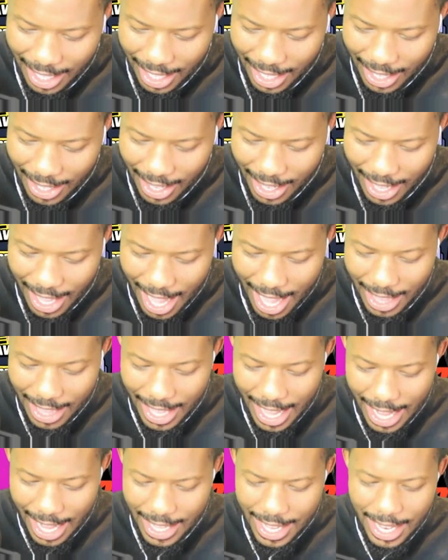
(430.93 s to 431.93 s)
right,
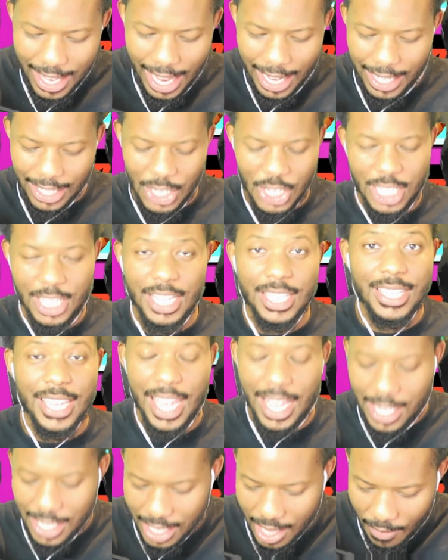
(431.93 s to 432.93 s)
I did like just a
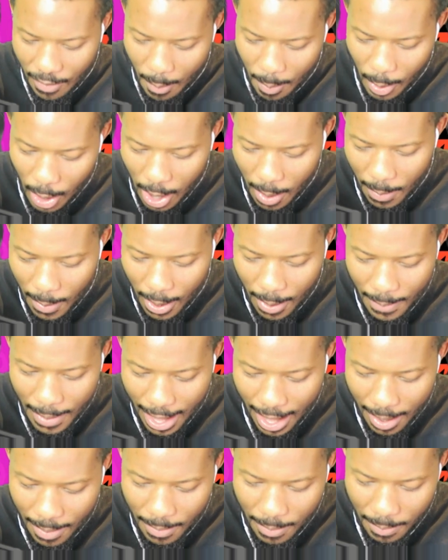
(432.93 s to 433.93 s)
test of a Brawl Ball
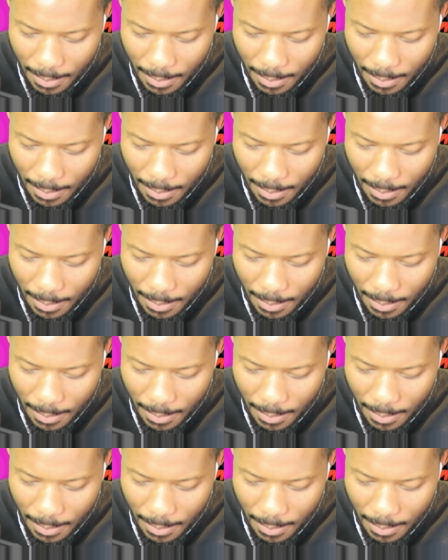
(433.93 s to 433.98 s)
map,